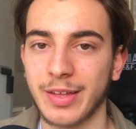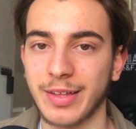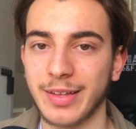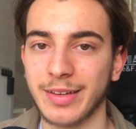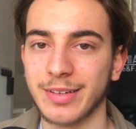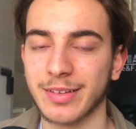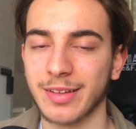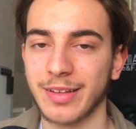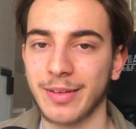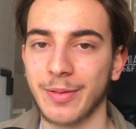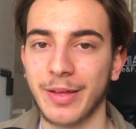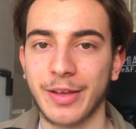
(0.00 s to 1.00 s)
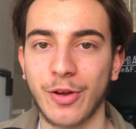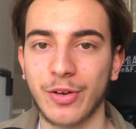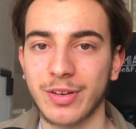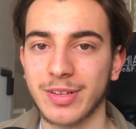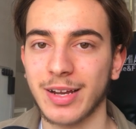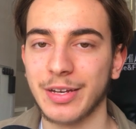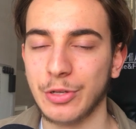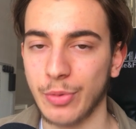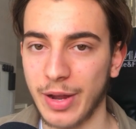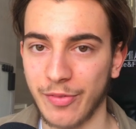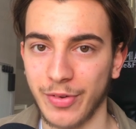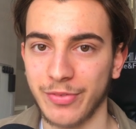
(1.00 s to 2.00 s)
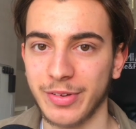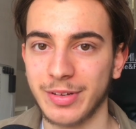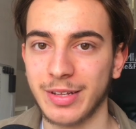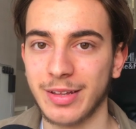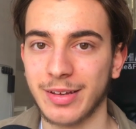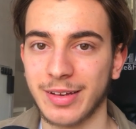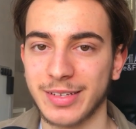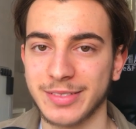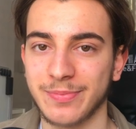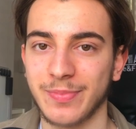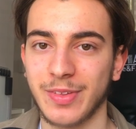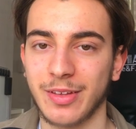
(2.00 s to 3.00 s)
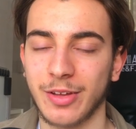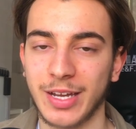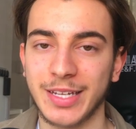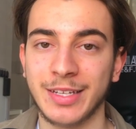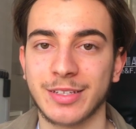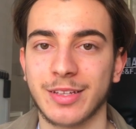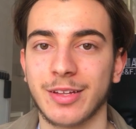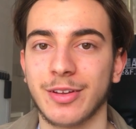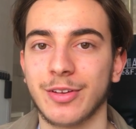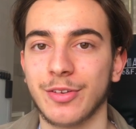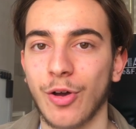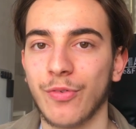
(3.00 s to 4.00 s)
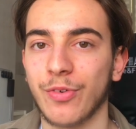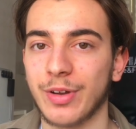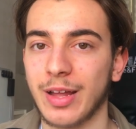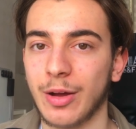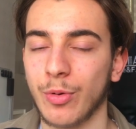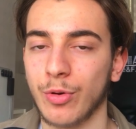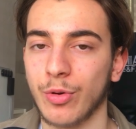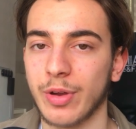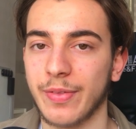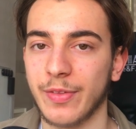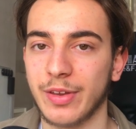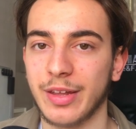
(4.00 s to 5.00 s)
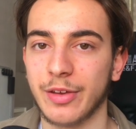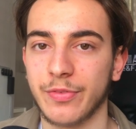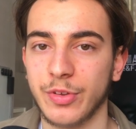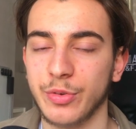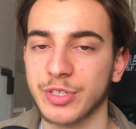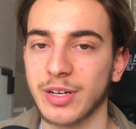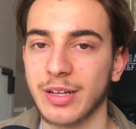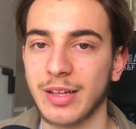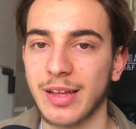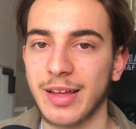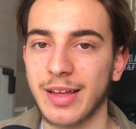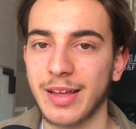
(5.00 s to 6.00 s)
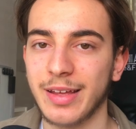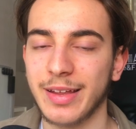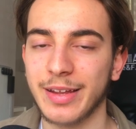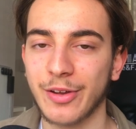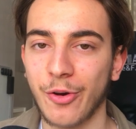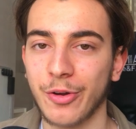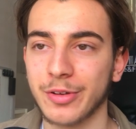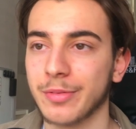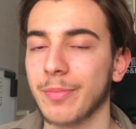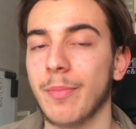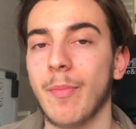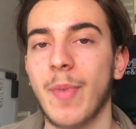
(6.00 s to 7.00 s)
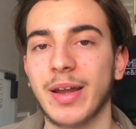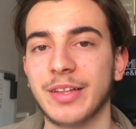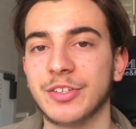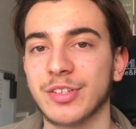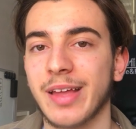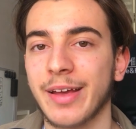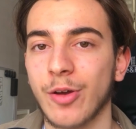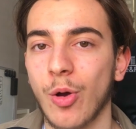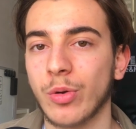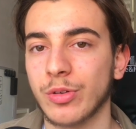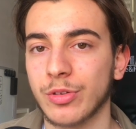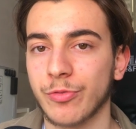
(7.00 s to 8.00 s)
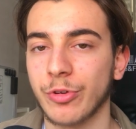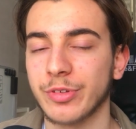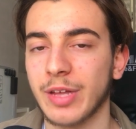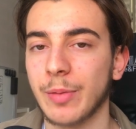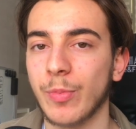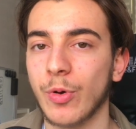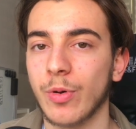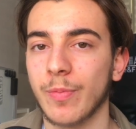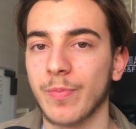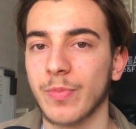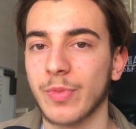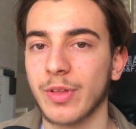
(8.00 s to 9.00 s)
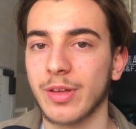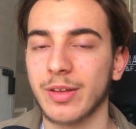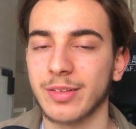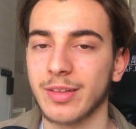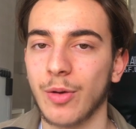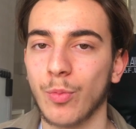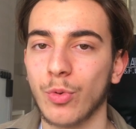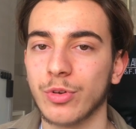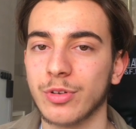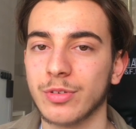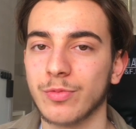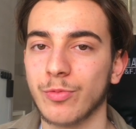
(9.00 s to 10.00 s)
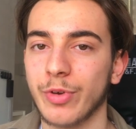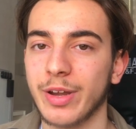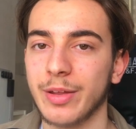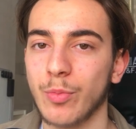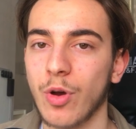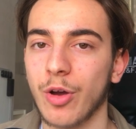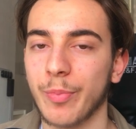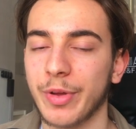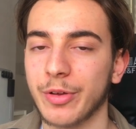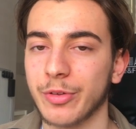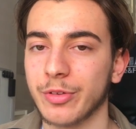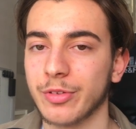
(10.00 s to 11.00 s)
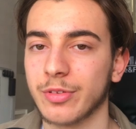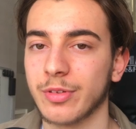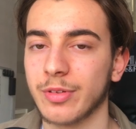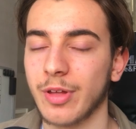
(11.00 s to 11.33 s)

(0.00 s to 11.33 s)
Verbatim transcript: is it can't exactly do everything, okay? At least not for now or in the near future. It can't manage stakeholders, for example. That wouldn't really work, because